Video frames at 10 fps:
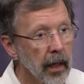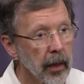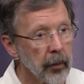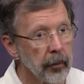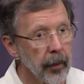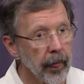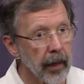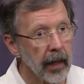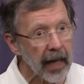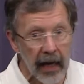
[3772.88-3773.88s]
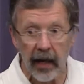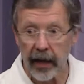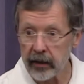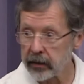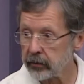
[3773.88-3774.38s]
um, and I
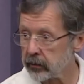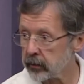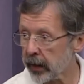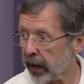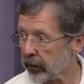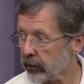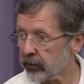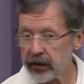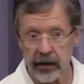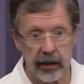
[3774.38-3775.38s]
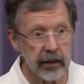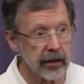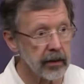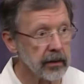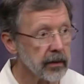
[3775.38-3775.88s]
liked math and physics.
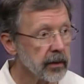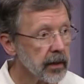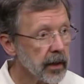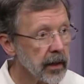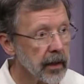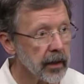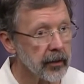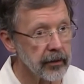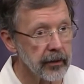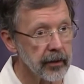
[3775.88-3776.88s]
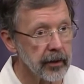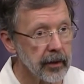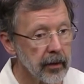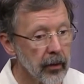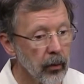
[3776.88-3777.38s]
And and uh,
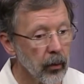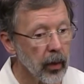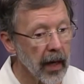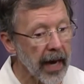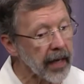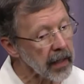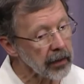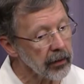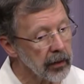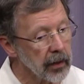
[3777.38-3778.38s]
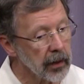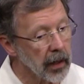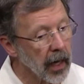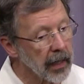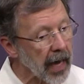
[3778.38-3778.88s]
when I
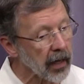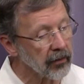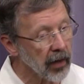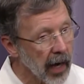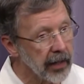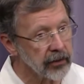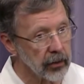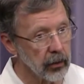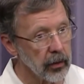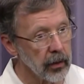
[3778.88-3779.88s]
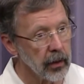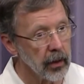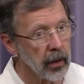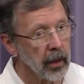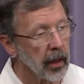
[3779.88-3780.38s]
got out of high school,
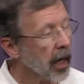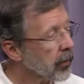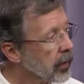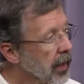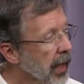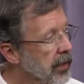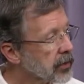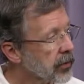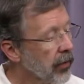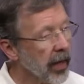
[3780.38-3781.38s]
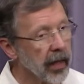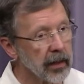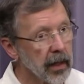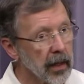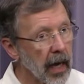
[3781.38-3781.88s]
I realized that
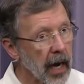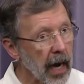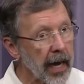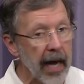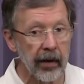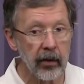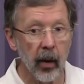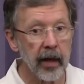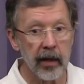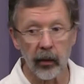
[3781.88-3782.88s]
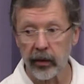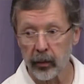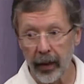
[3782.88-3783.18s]
I had no idea what the